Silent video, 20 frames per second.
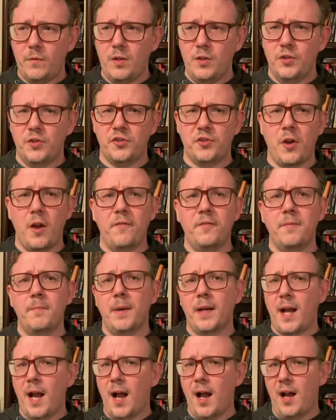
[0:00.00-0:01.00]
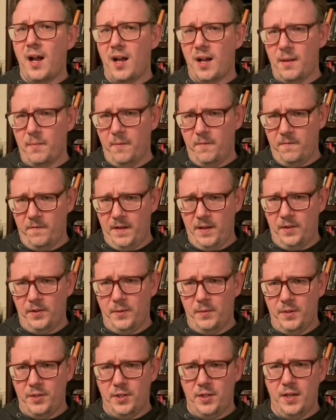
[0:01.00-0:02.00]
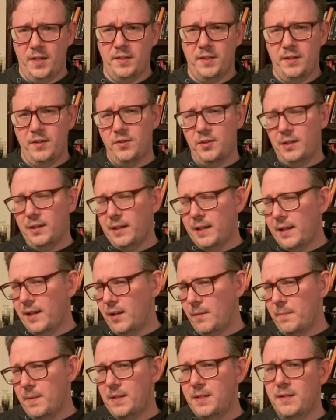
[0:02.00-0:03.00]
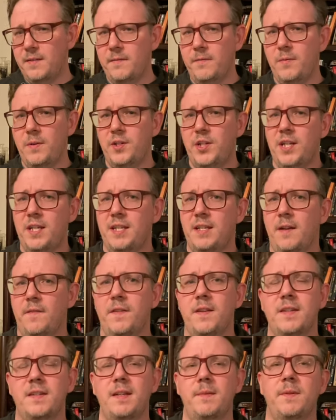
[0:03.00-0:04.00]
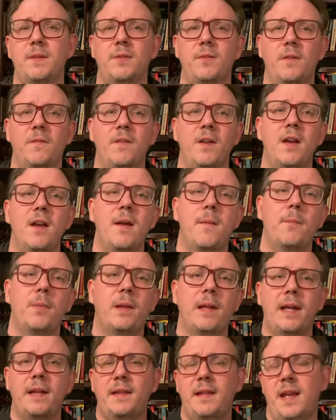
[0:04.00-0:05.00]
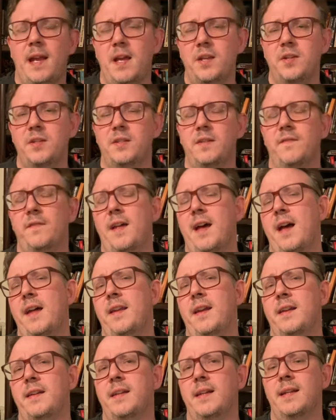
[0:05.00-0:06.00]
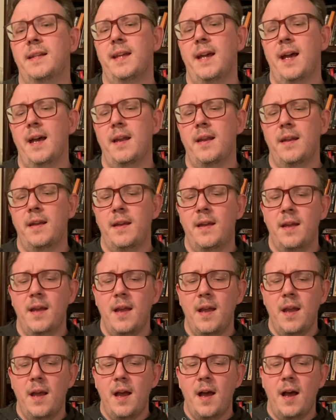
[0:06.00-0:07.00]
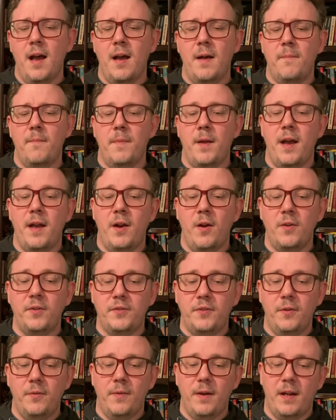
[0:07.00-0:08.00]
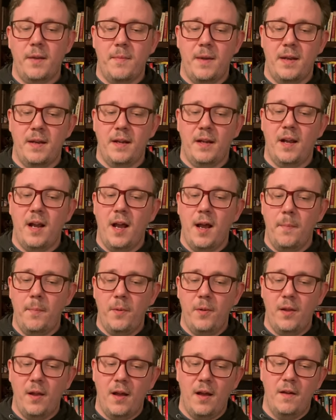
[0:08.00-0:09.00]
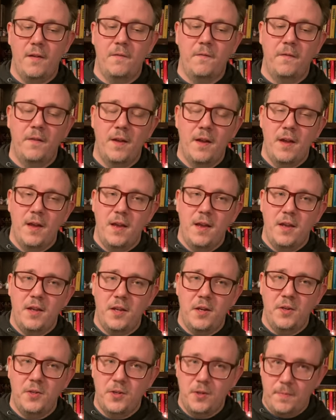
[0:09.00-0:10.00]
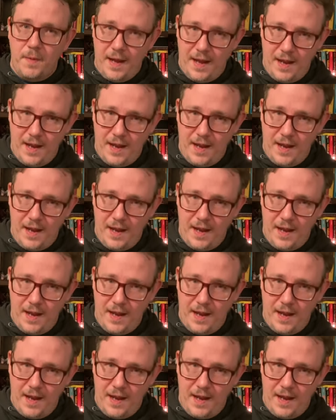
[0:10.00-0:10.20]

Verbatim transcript: soft macabre feel to what she does. And there's little bits of witchy stuff that seem to sort of play at the edges of that, and I dig that. Um, I'd also recommend a couple of YouTube